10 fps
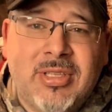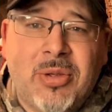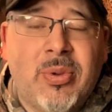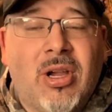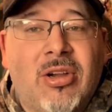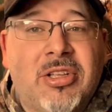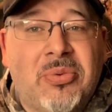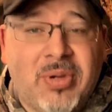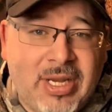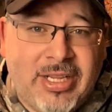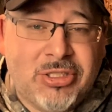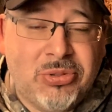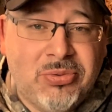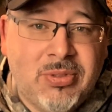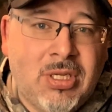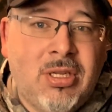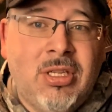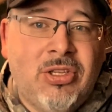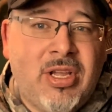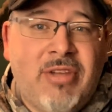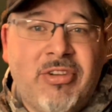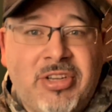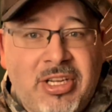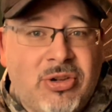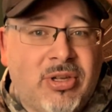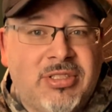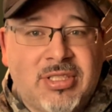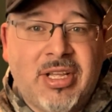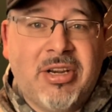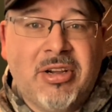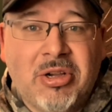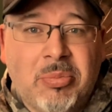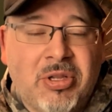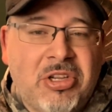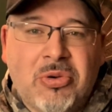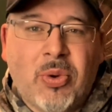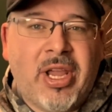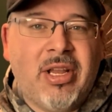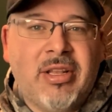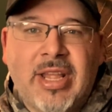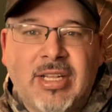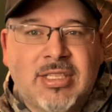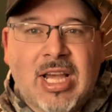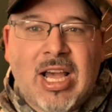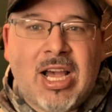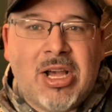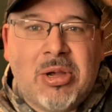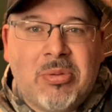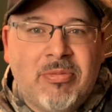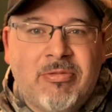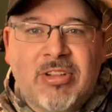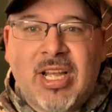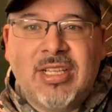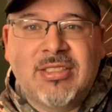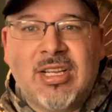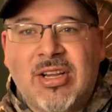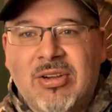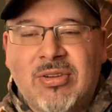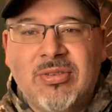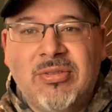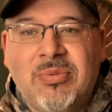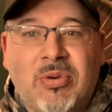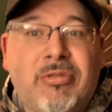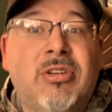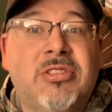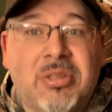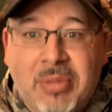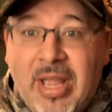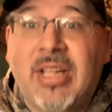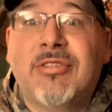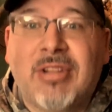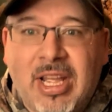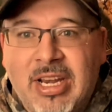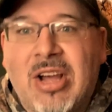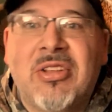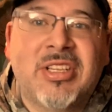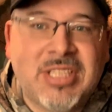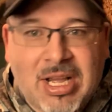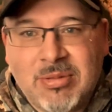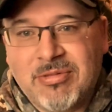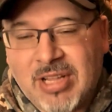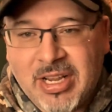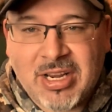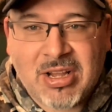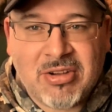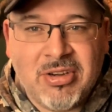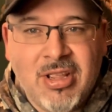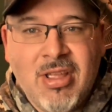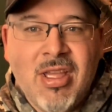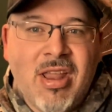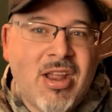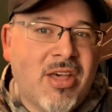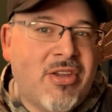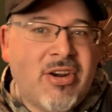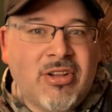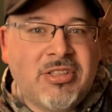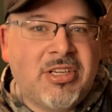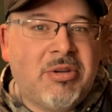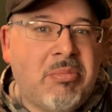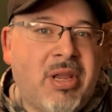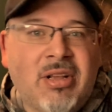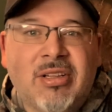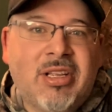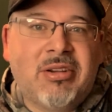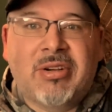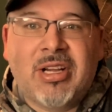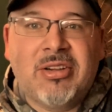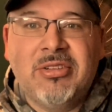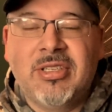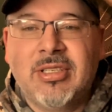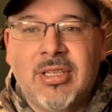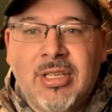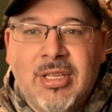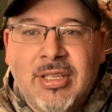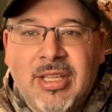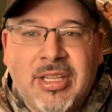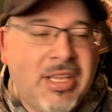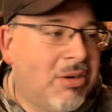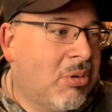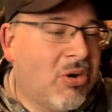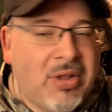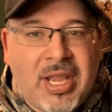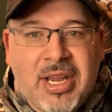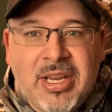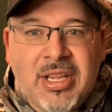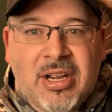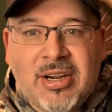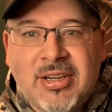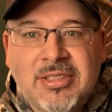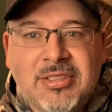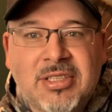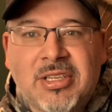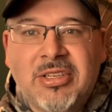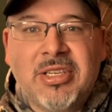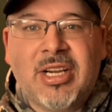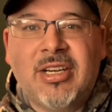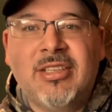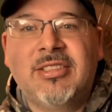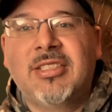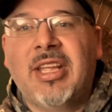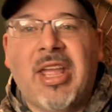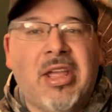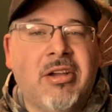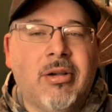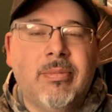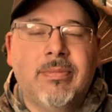that we all can relate to. You have your decoy set up and you're waiting that tom flies down. Well, first some hens fly down, the toms fly down, and now they're out there mingling around, and they get about 80 yards, 100 yards, and they hang up.